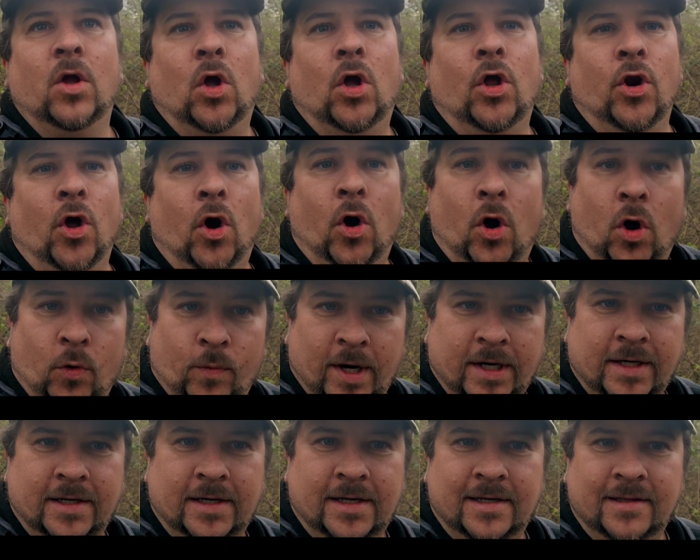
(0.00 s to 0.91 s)
And
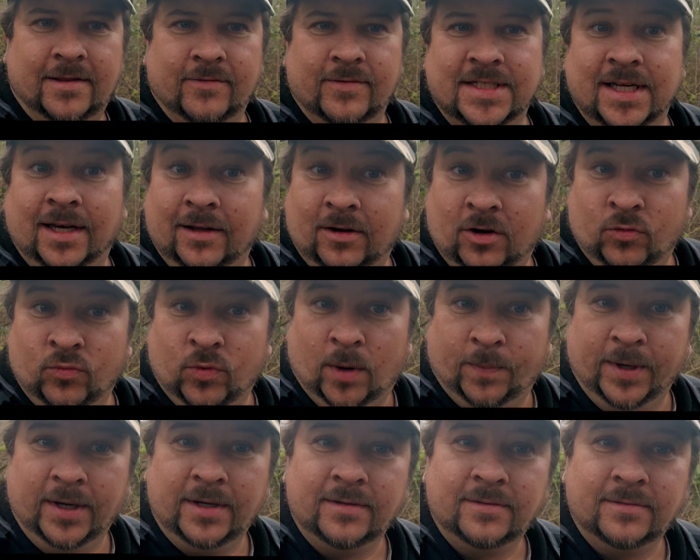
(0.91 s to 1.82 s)
already there is a little
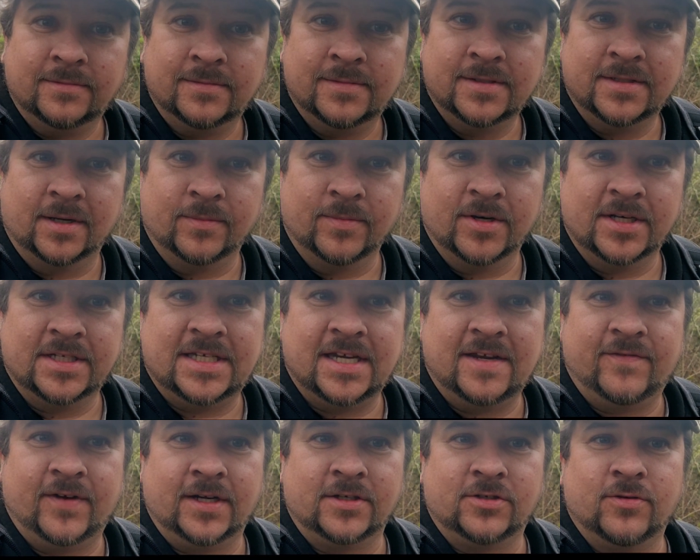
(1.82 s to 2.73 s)
robin, so I'm going to see
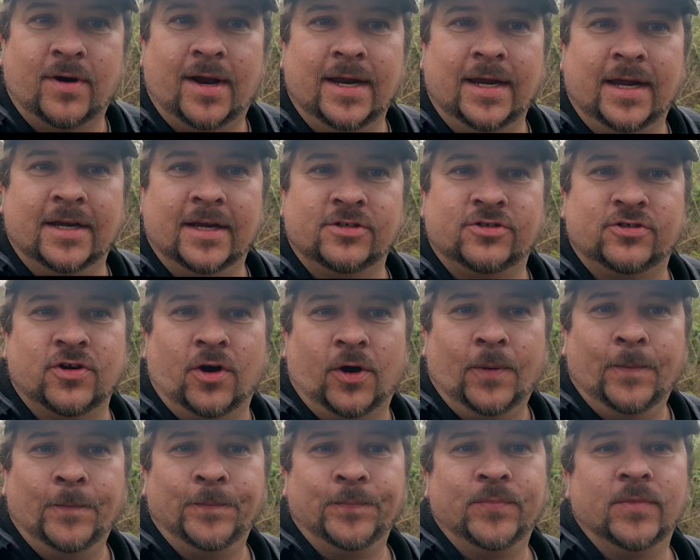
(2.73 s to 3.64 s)
if I can try and get a
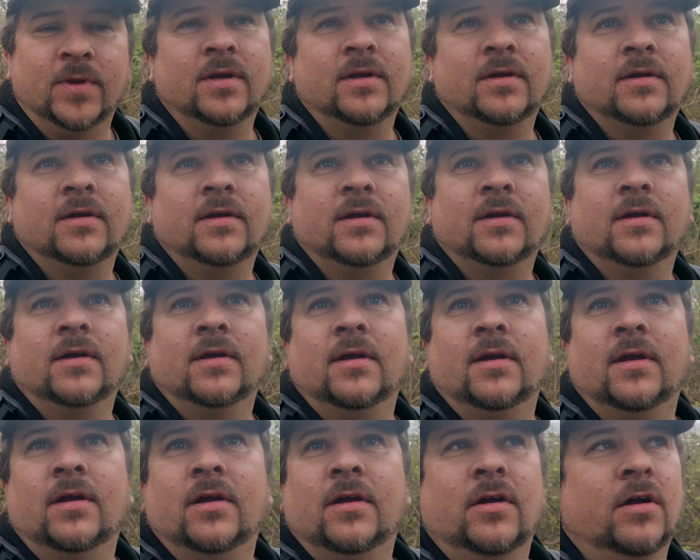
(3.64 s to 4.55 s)
shot
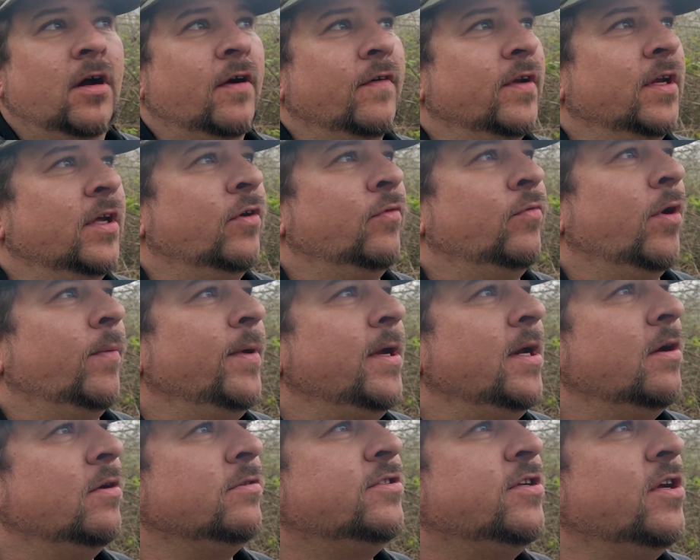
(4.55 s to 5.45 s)
of a little
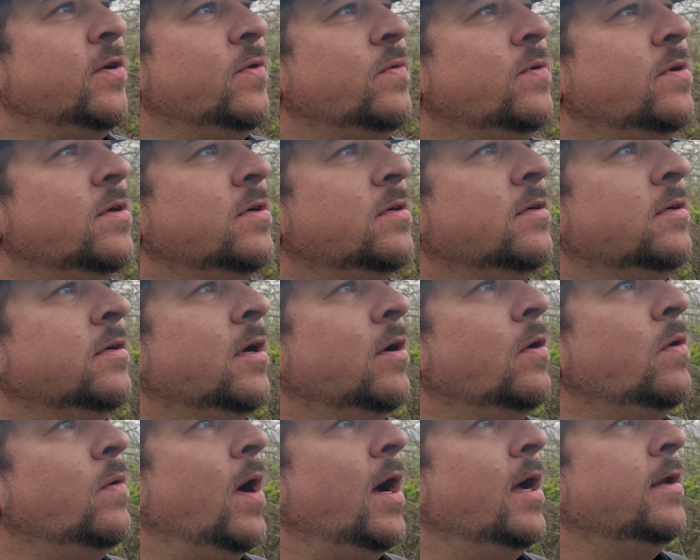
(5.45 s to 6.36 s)
robin or two.
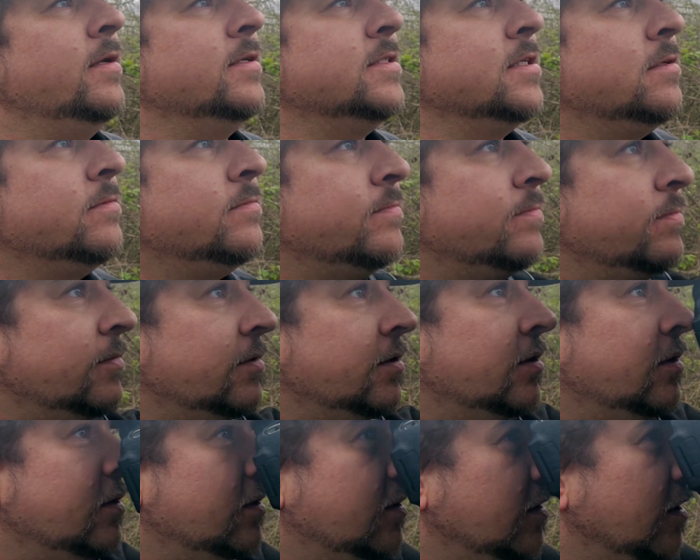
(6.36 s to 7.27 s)
Oh, and there's a
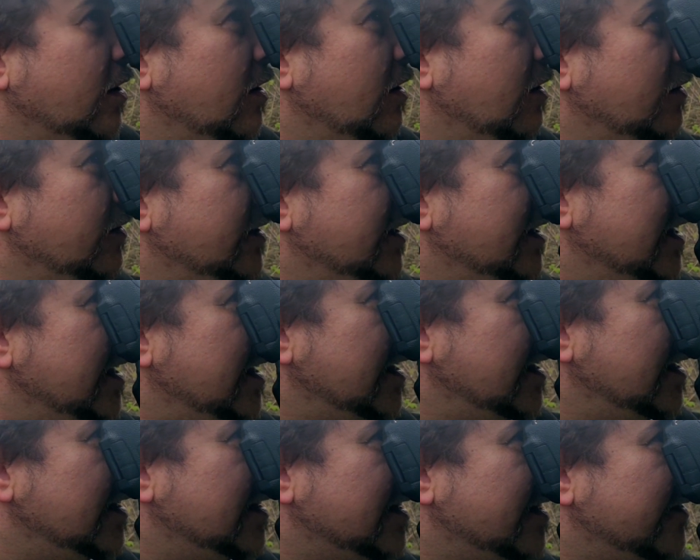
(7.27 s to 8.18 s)
cold tip.
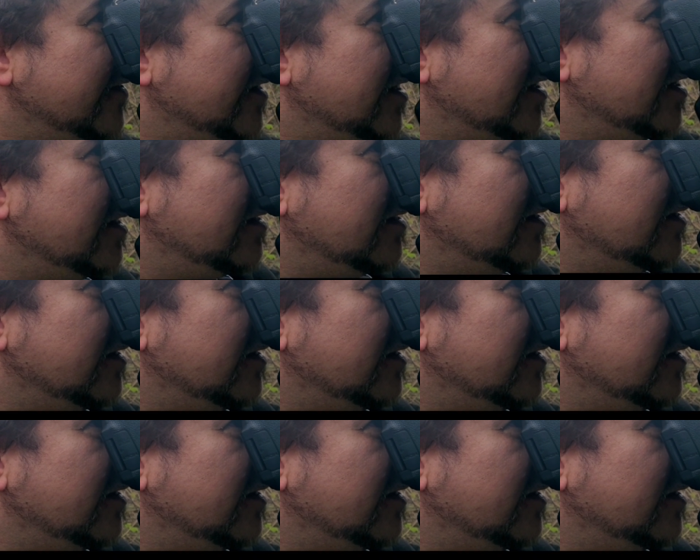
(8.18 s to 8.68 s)
Let's have a look.